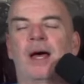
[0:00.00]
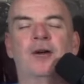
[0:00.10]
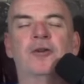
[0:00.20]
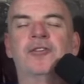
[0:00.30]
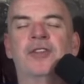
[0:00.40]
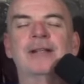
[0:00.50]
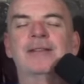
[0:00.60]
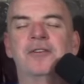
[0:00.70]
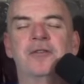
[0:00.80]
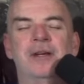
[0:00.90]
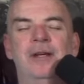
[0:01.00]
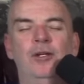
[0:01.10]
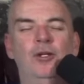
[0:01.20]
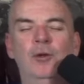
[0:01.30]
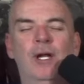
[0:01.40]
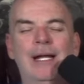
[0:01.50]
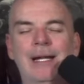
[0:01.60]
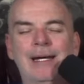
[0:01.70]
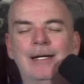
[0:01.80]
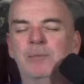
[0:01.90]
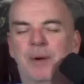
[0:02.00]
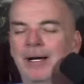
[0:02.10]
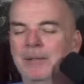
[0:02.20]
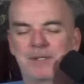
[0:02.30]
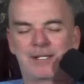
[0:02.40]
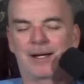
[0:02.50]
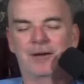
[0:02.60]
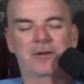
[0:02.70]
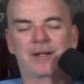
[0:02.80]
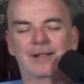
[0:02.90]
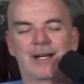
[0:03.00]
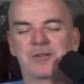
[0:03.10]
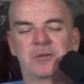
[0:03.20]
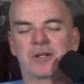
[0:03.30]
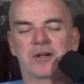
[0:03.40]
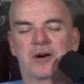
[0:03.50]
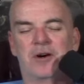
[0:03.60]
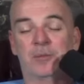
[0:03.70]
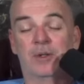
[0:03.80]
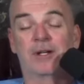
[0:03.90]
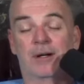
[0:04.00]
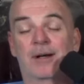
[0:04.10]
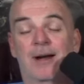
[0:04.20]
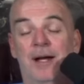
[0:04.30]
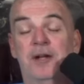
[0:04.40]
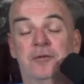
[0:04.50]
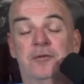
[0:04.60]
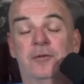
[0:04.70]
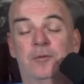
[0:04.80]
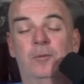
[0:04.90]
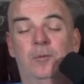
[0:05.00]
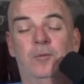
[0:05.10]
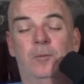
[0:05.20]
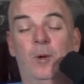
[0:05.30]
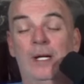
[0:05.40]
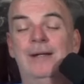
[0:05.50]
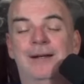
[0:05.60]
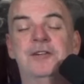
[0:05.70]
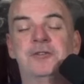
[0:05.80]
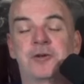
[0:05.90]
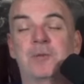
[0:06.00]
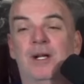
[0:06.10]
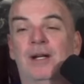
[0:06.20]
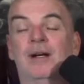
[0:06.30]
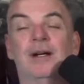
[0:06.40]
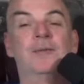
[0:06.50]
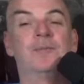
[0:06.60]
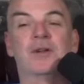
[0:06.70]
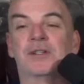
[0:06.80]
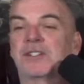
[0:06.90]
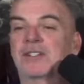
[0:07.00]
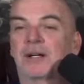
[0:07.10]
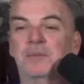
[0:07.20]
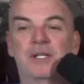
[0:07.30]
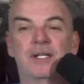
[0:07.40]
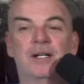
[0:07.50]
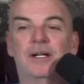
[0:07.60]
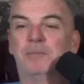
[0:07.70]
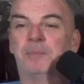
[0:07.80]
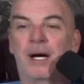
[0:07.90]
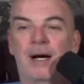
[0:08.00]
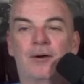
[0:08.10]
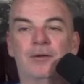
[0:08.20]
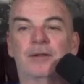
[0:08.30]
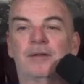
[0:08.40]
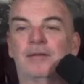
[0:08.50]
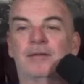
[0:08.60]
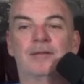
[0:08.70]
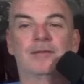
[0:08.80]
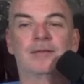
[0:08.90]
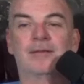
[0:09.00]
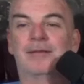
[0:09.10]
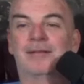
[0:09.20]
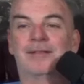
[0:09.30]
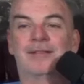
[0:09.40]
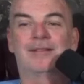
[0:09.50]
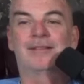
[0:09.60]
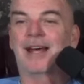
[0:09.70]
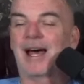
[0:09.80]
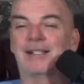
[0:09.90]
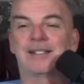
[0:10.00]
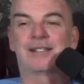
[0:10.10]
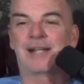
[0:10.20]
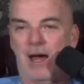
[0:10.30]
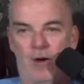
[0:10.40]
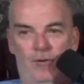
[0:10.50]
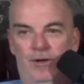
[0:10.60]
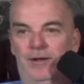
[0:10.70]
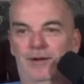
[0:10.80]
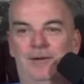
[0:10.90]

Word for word: I don't think they're the Uilleann pipes. I don't think that's what they're called, but they're a kind of wind instrument. There's something about that sound.